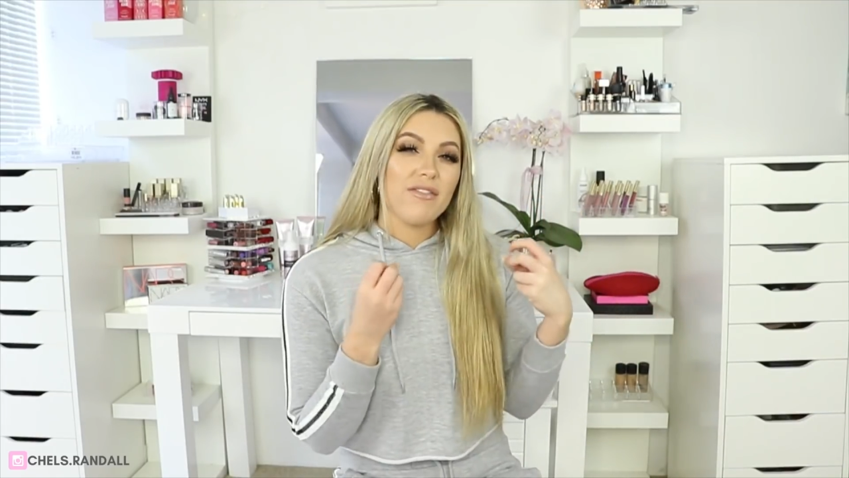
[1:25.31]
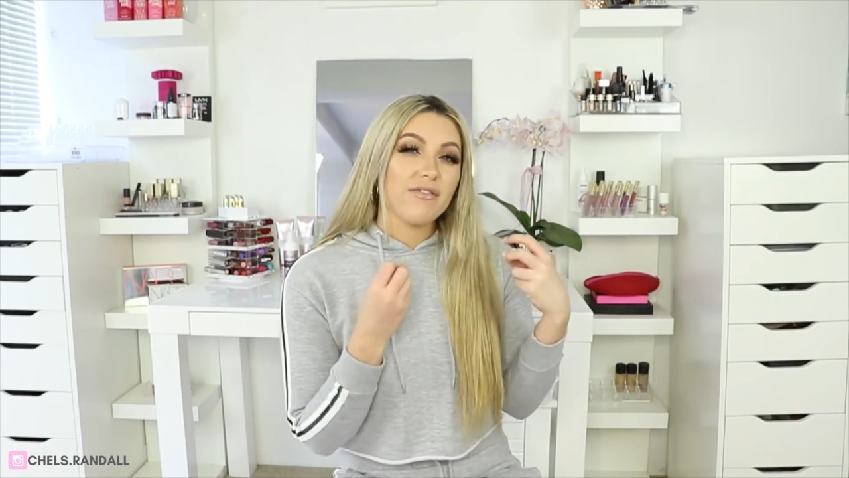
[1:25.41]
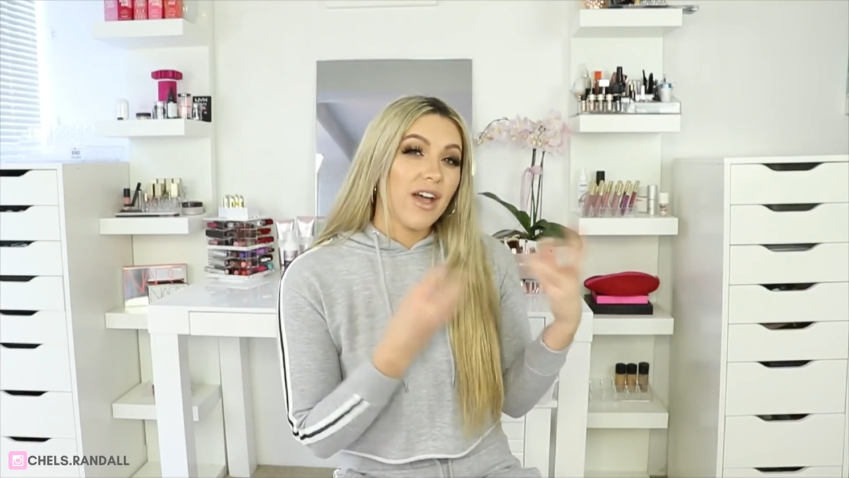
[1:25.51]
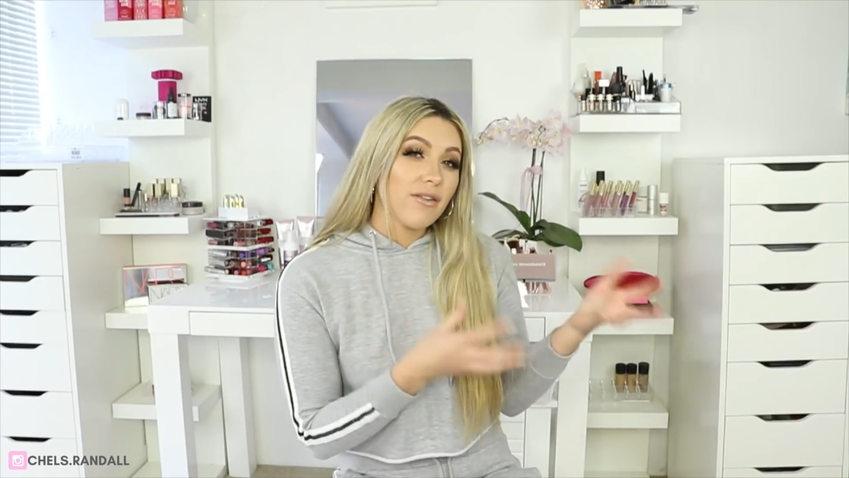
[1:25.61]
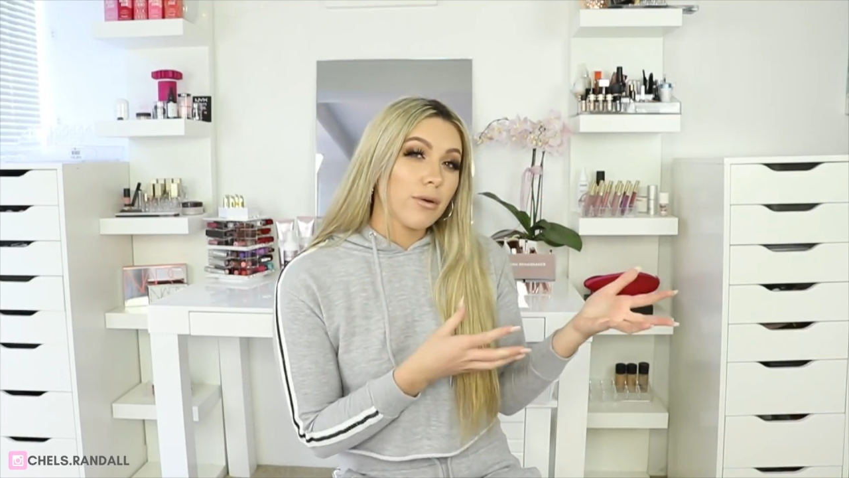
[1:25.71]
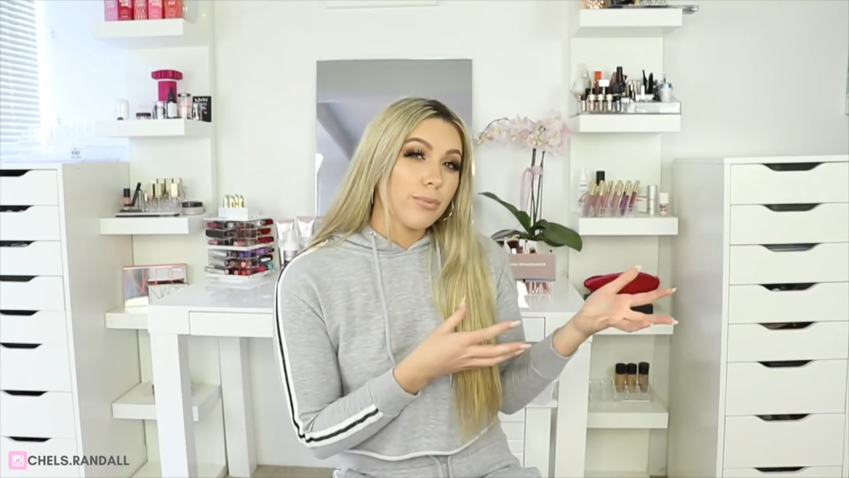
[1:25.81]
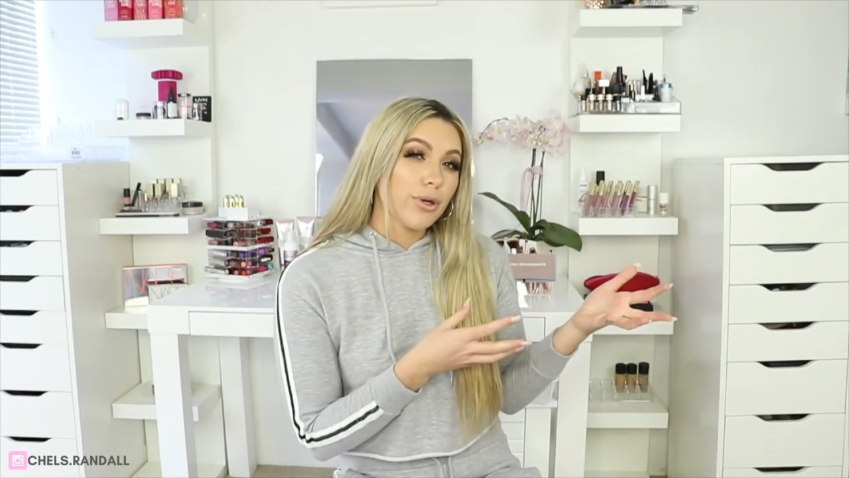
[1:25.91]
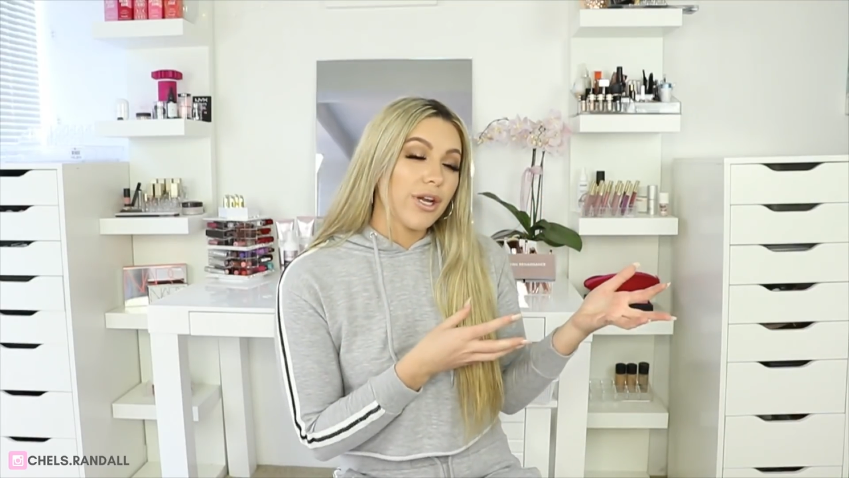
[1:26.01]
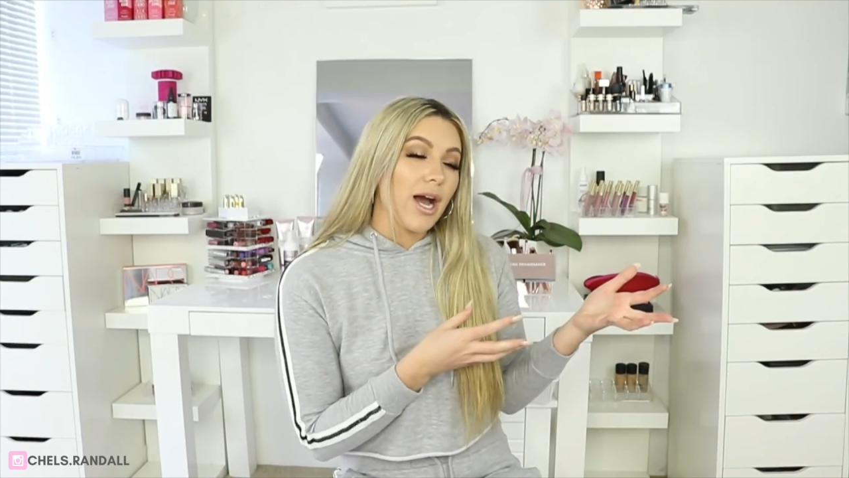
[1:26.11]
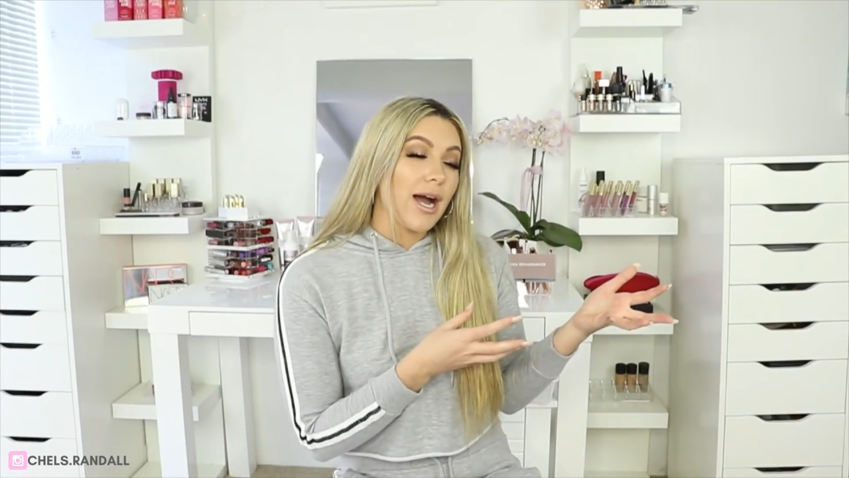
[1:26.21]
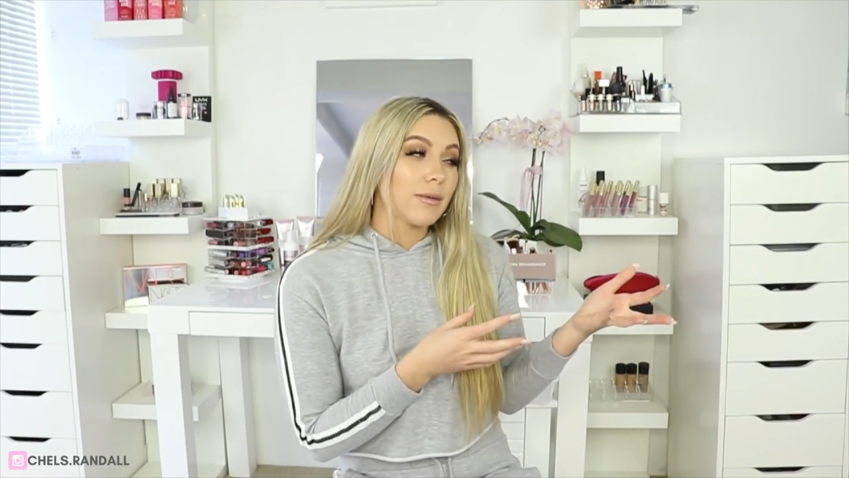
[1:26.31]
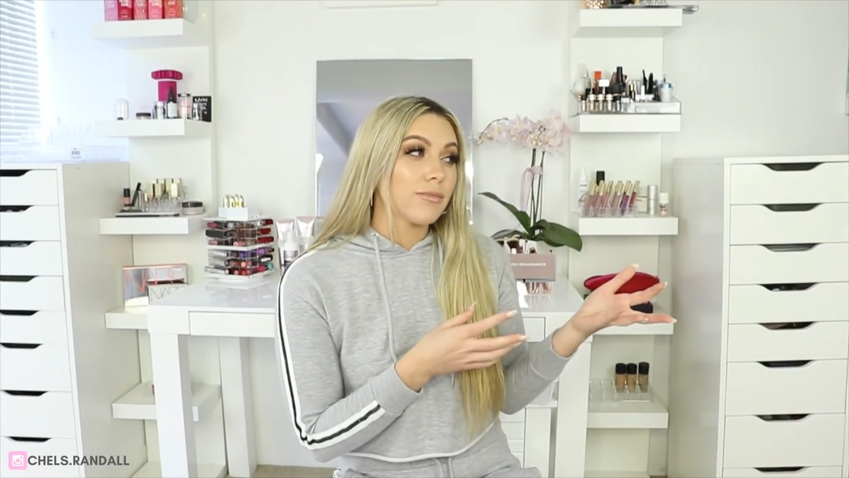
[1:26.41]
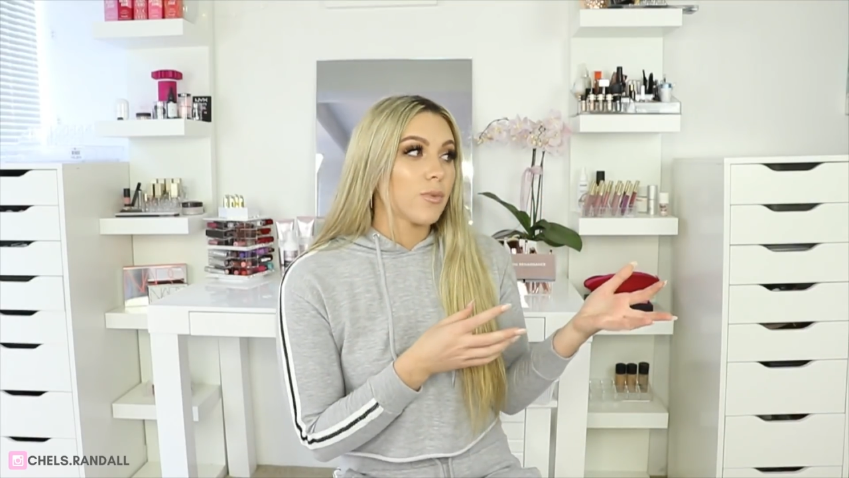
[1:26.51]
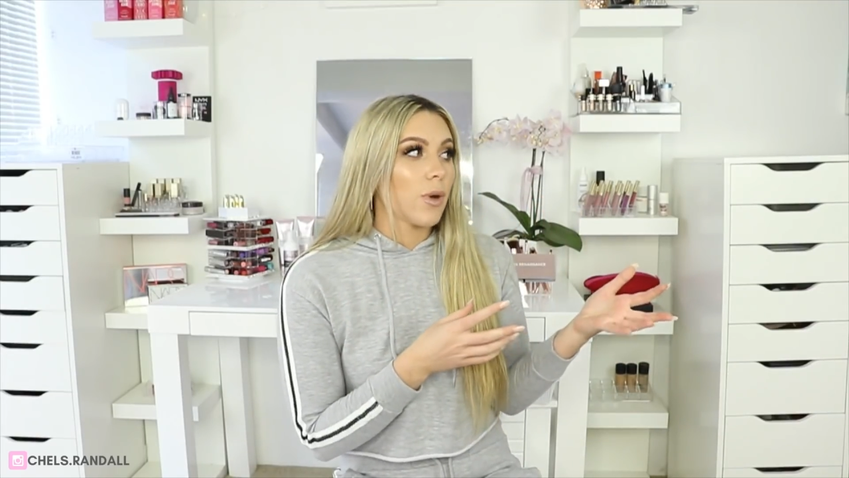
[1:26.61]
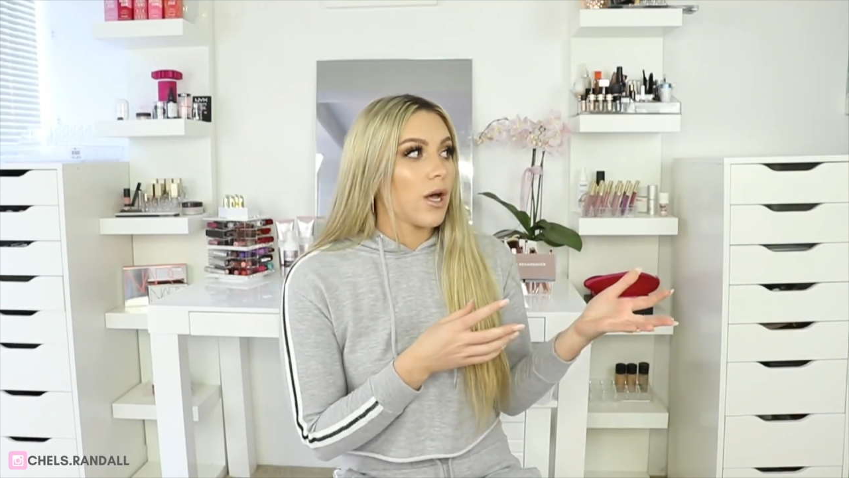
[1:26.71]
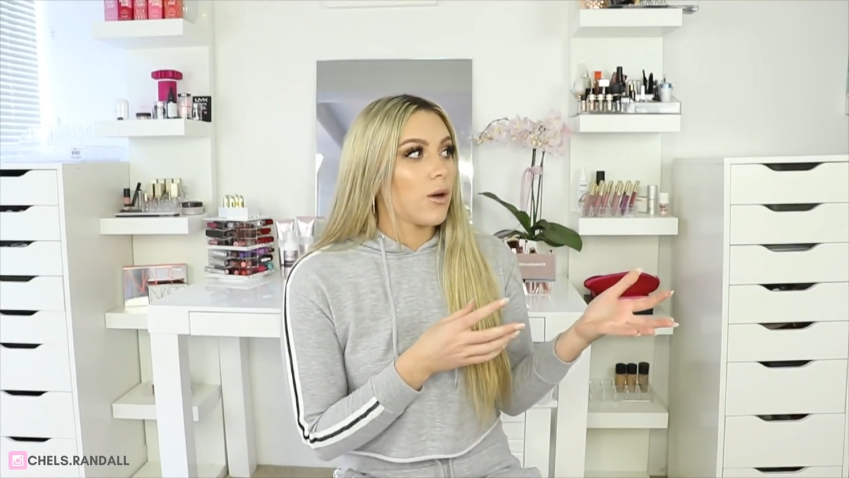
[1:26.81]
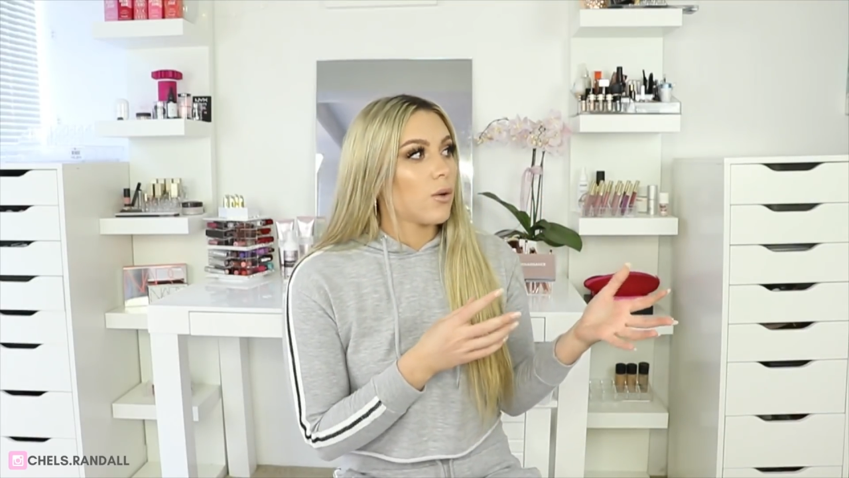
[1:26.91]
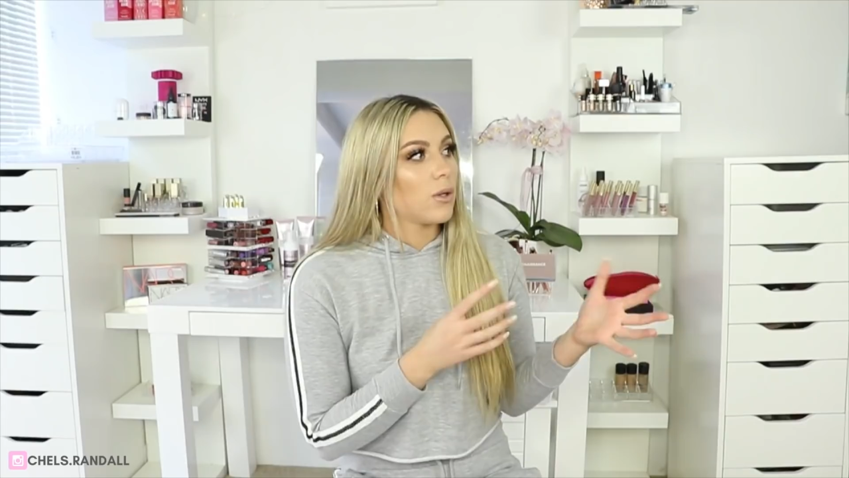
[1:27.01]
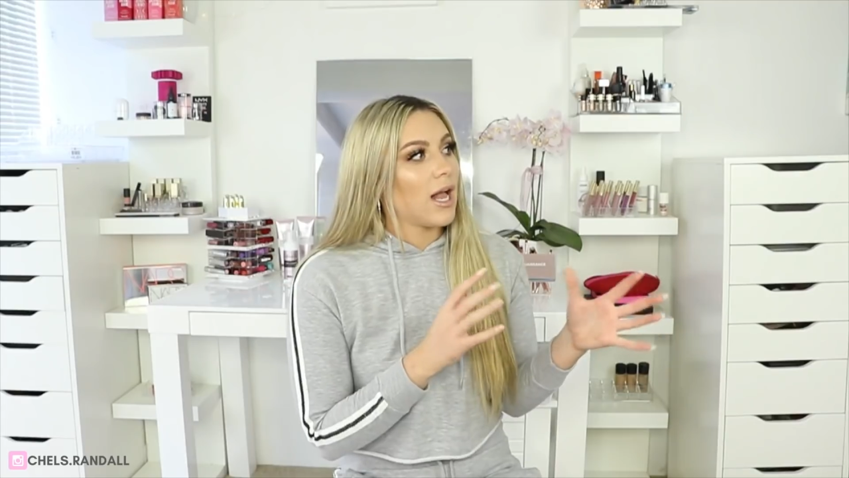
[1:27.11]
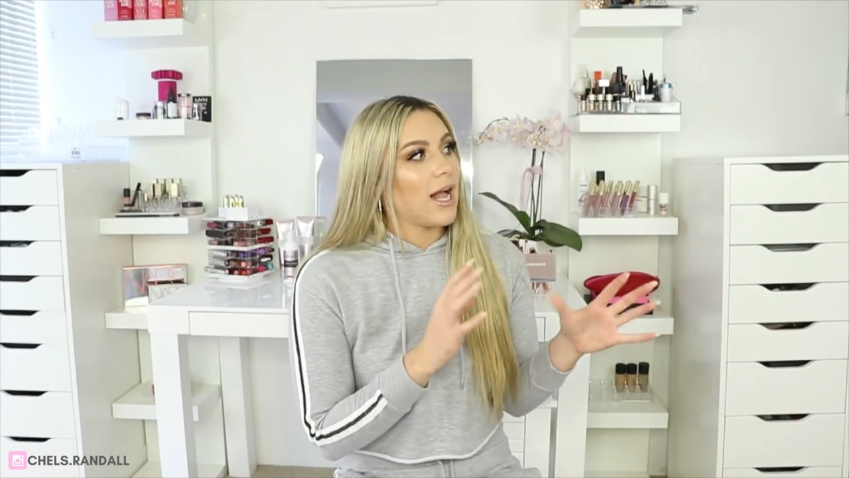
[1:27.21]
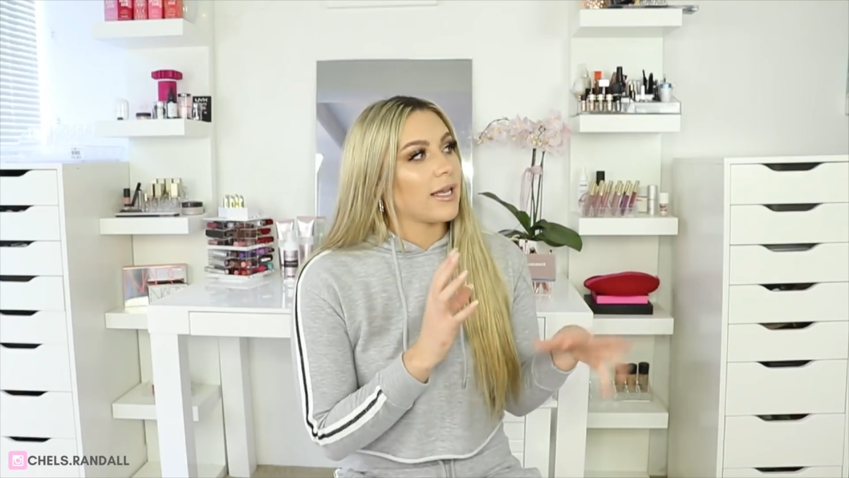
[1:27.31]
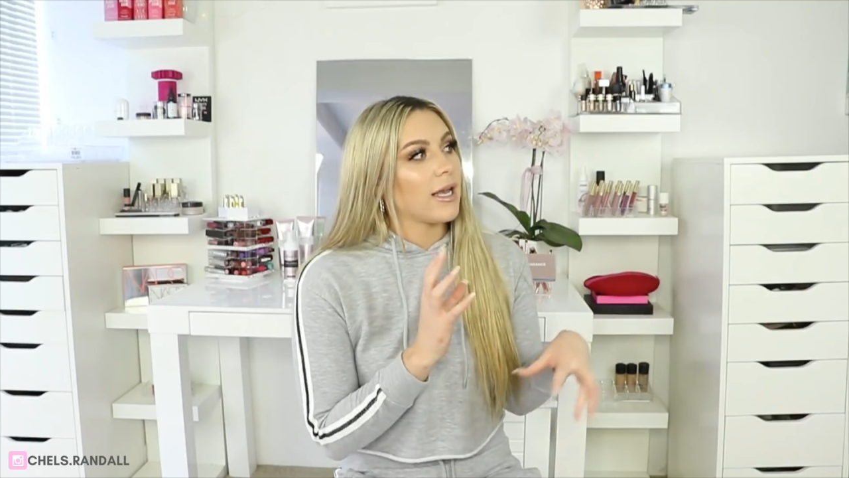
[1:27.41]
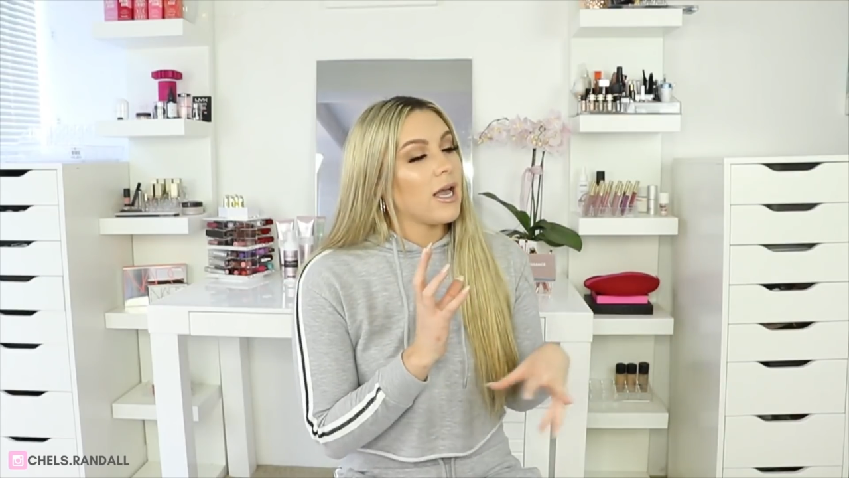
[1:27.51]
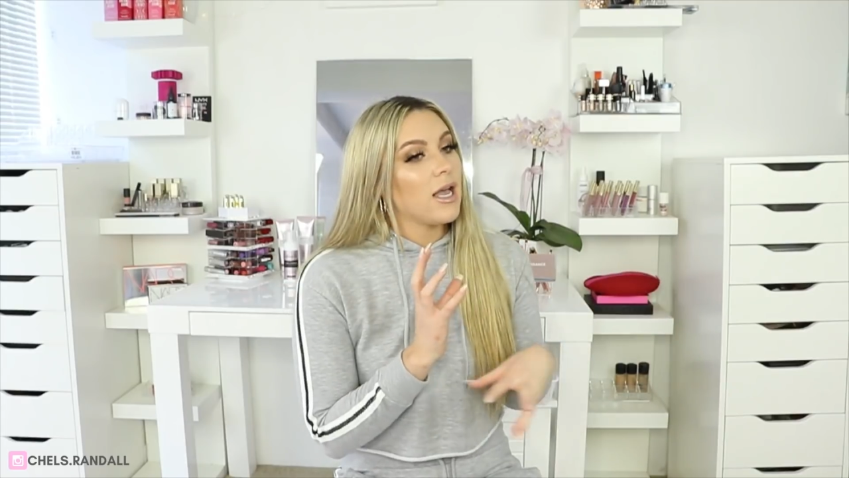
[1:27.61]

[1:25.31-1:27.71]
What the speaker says: favorite beauty items were, or like